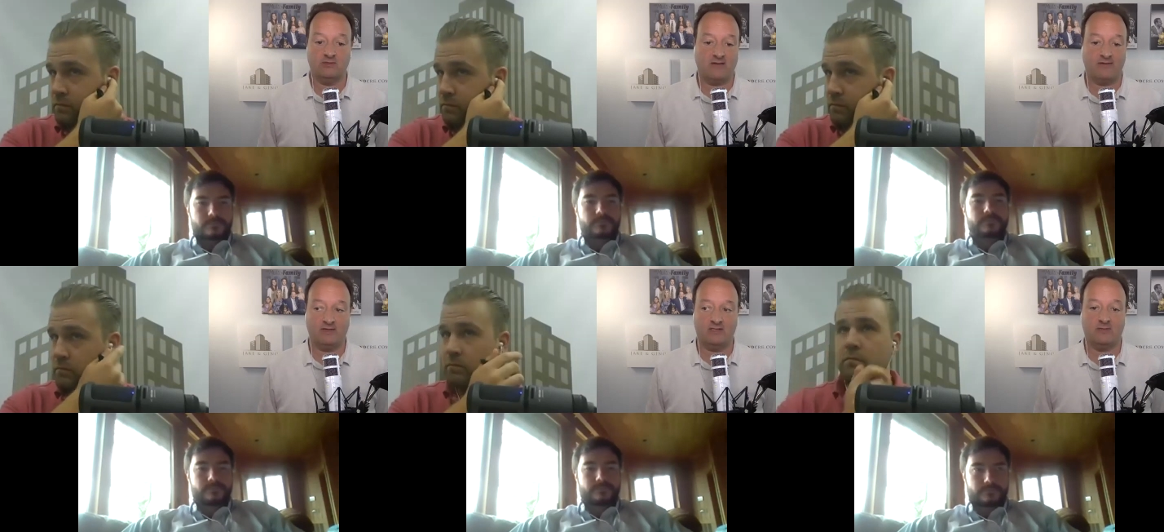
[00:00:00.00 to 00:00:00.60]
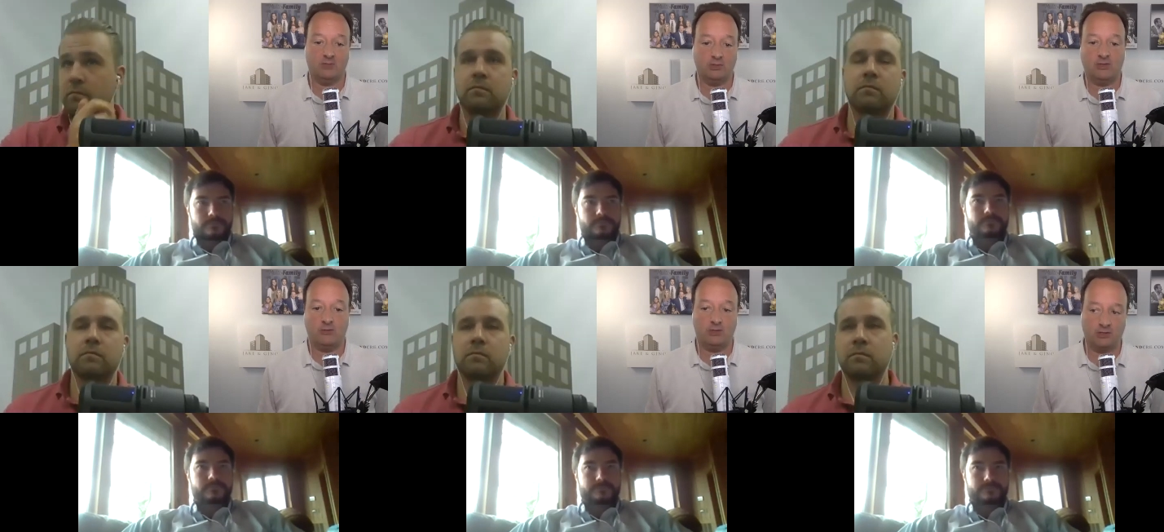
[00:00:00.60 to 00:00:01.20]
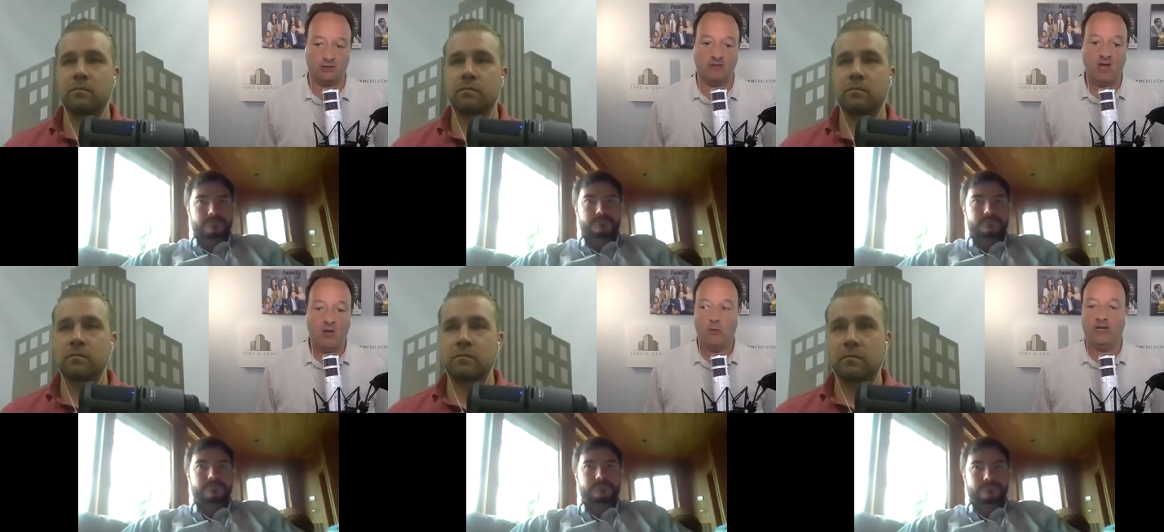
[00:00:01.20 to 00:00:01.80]
Speaker 1: definitely some issues that we should have.
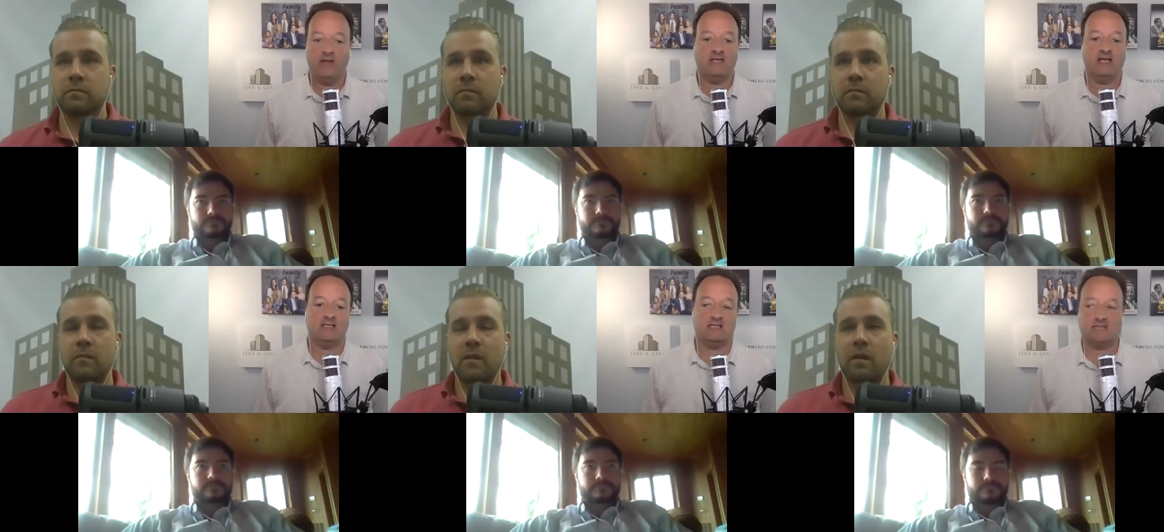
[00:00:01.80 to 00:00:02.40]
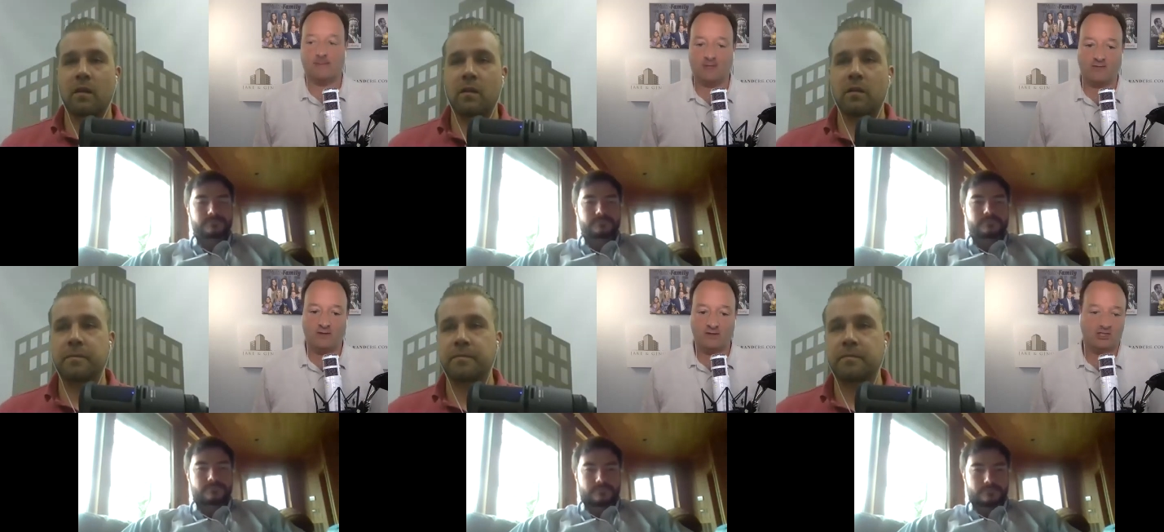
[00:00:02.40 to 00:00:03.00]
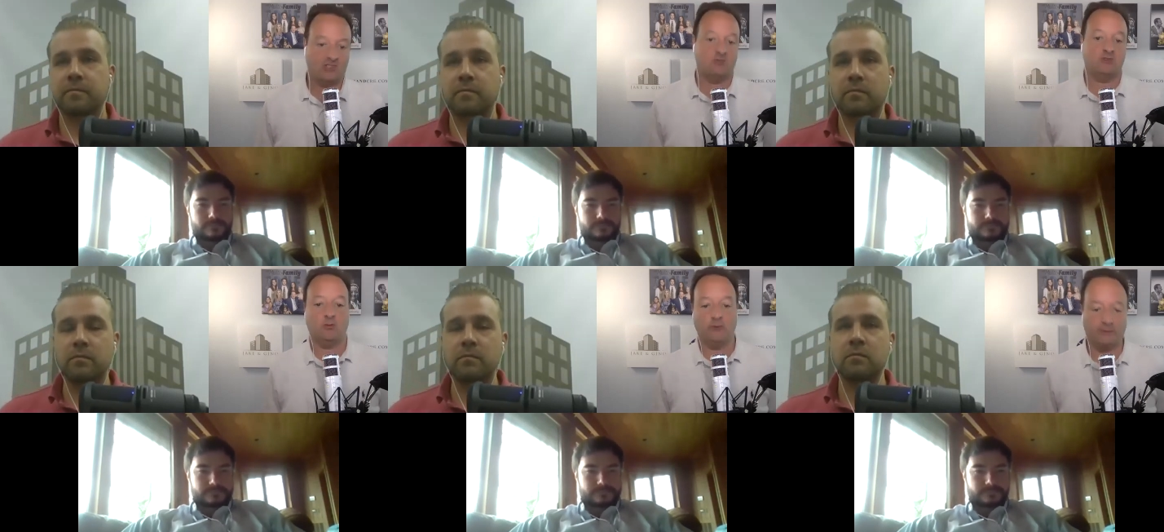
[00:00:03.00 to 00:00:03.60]
We didn't test the septic fields because it was
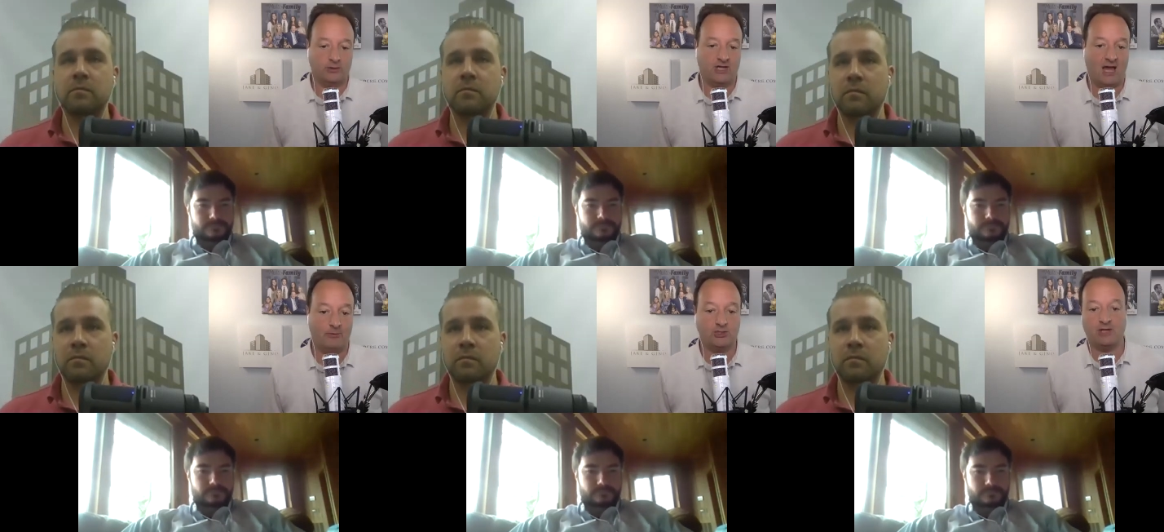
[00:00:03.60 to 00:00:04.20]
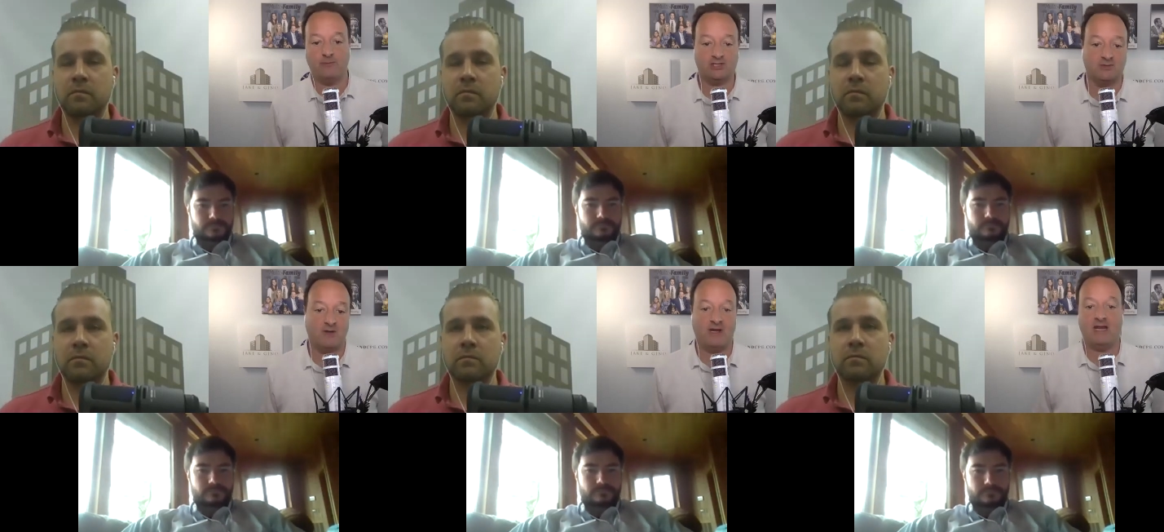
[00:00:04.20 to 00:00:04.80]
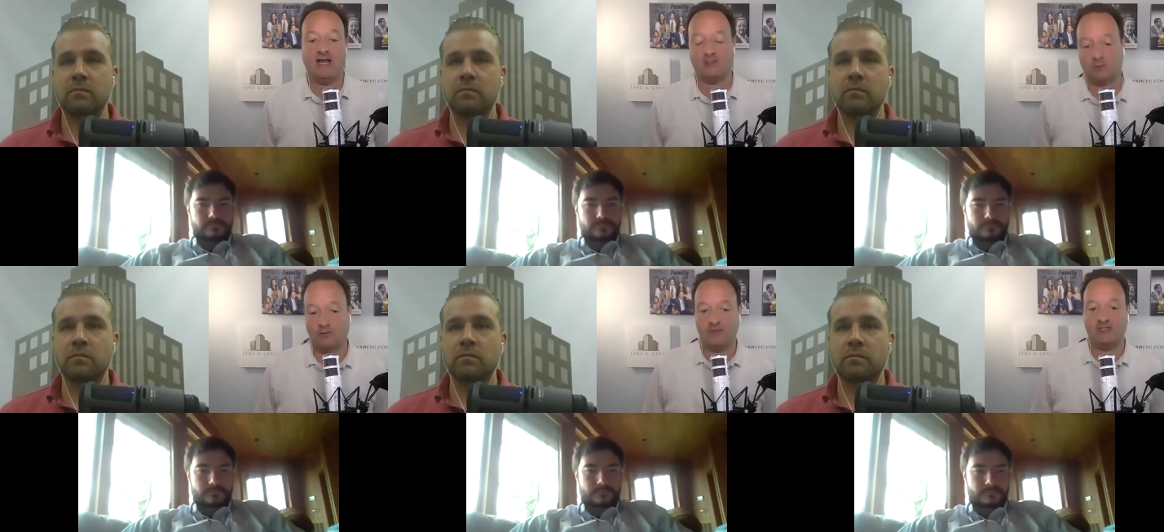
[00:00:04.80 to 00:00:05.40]
in the winter time. We should have put some money in
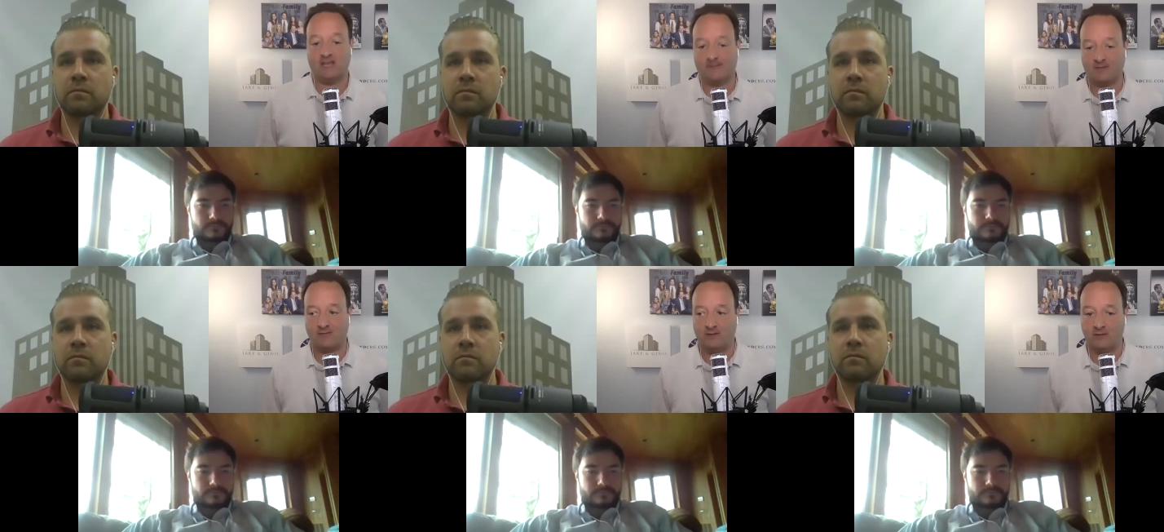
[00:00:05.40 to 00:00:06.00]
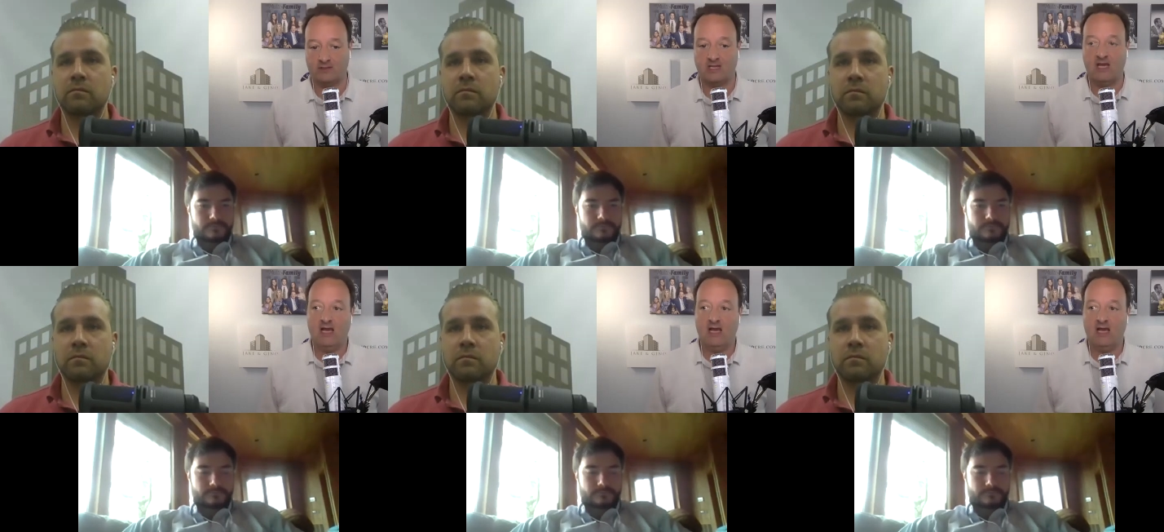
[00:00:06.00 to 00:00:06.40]
escrow for the septic fields.